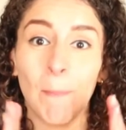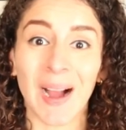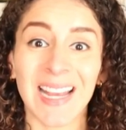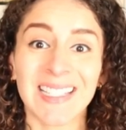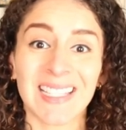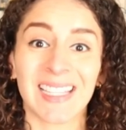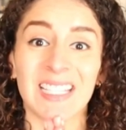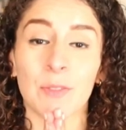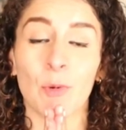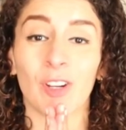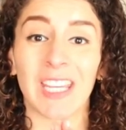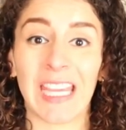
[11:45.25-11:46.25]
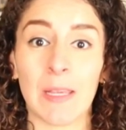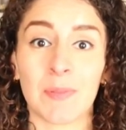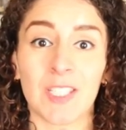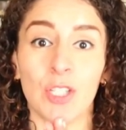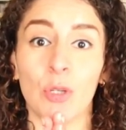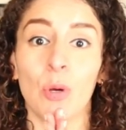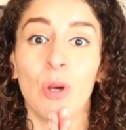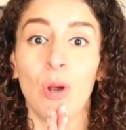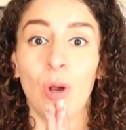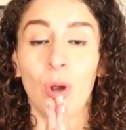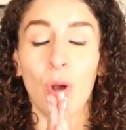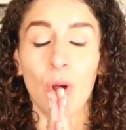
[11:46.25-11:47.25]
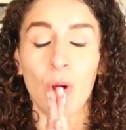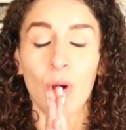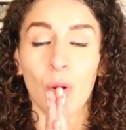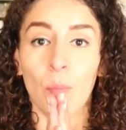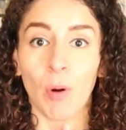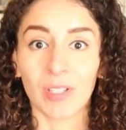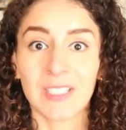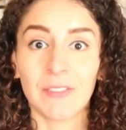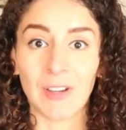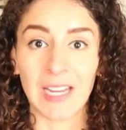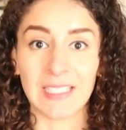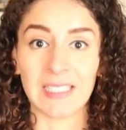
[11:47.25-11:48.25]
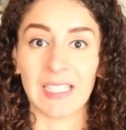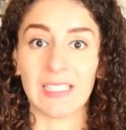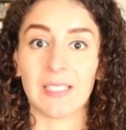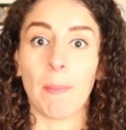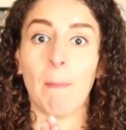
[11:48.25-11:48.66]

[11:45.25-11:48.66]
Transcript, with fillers: Mindset is what keeps you motivated.